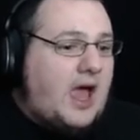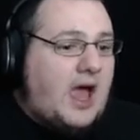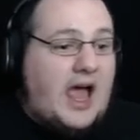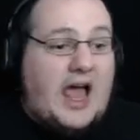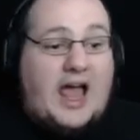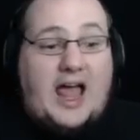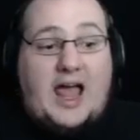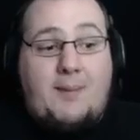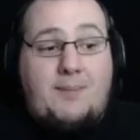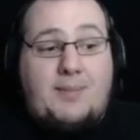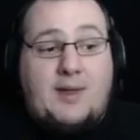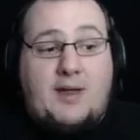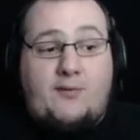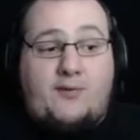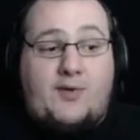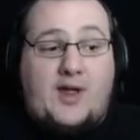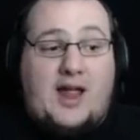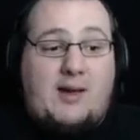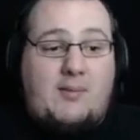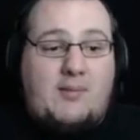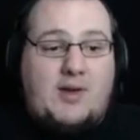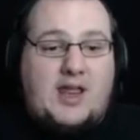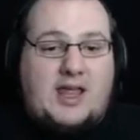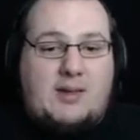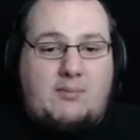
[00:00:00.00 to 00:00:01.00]
Happy
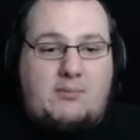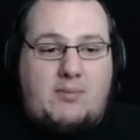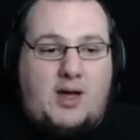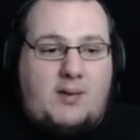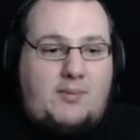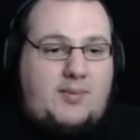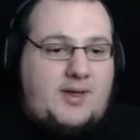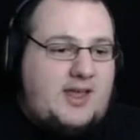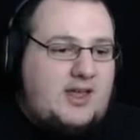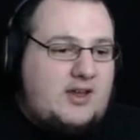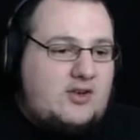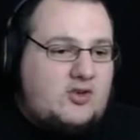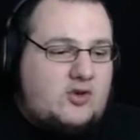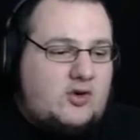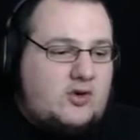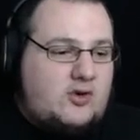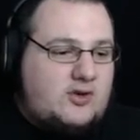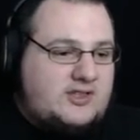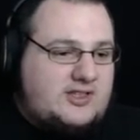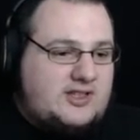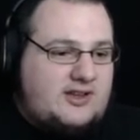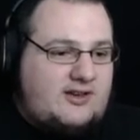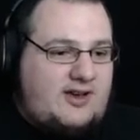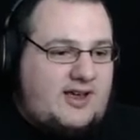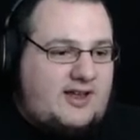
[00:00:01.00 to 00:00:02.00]
family, mummy and
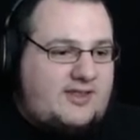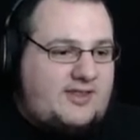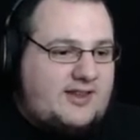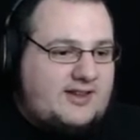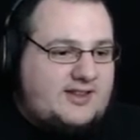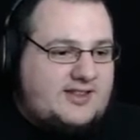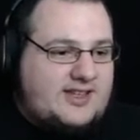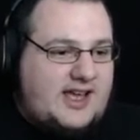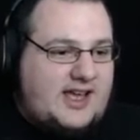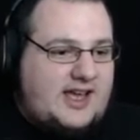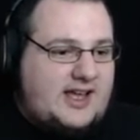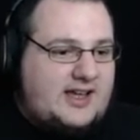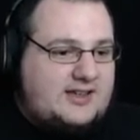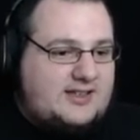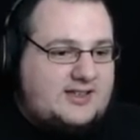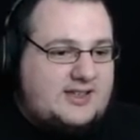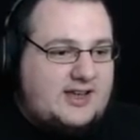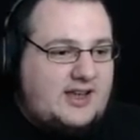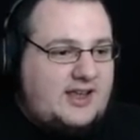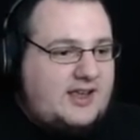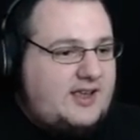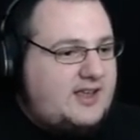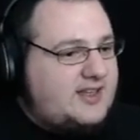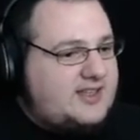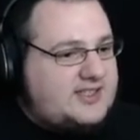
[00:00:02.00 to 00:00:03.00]
daughter and the dad
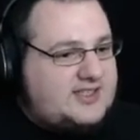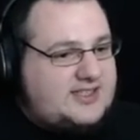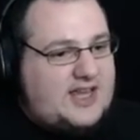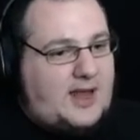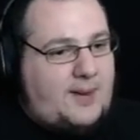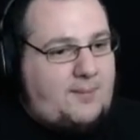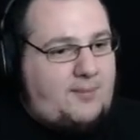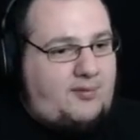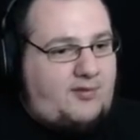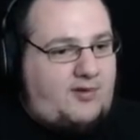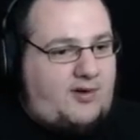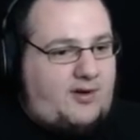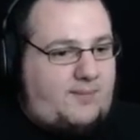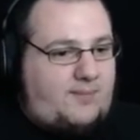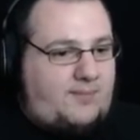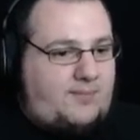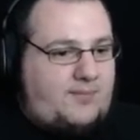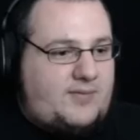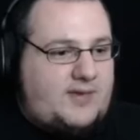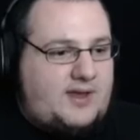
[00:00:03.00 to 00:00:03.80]
separate.